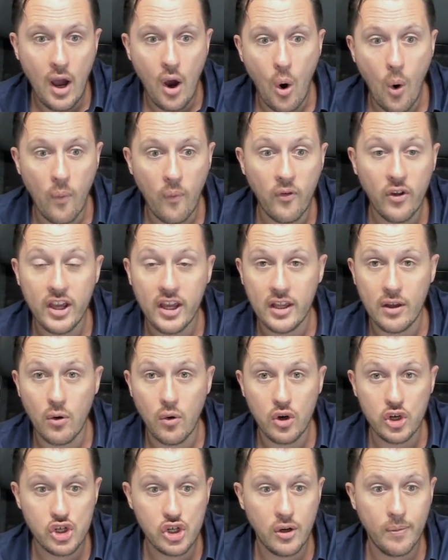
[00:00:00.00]
Hopefully
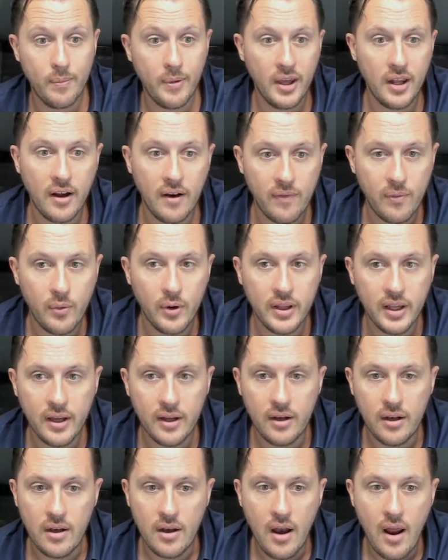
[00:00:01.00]
it should be enough with
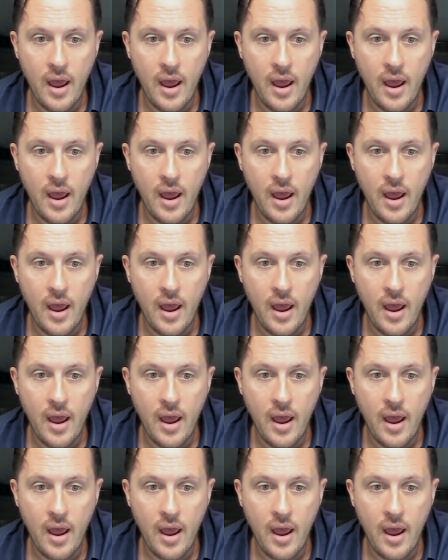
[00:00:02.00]
it.